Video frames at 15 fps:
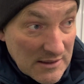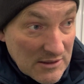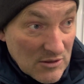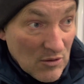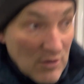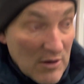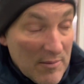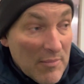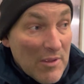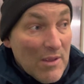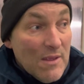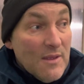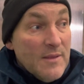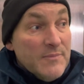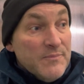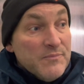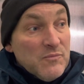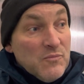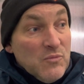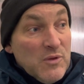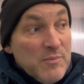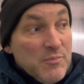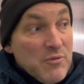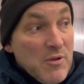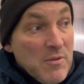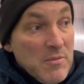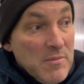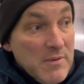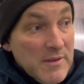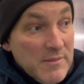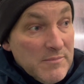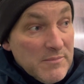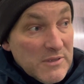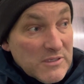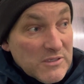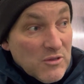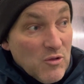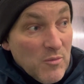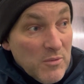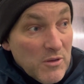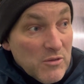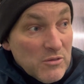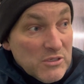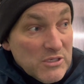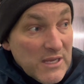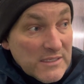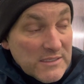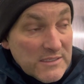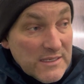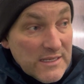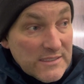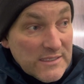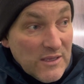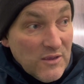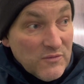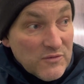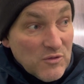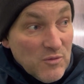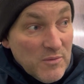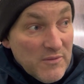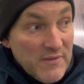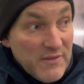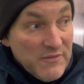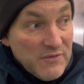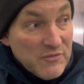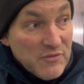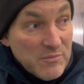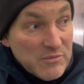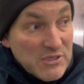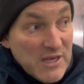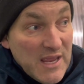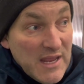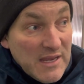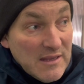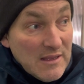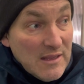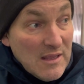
time. We'd probably missed a couple of good chances ourselves, a couple of efforts from Jed.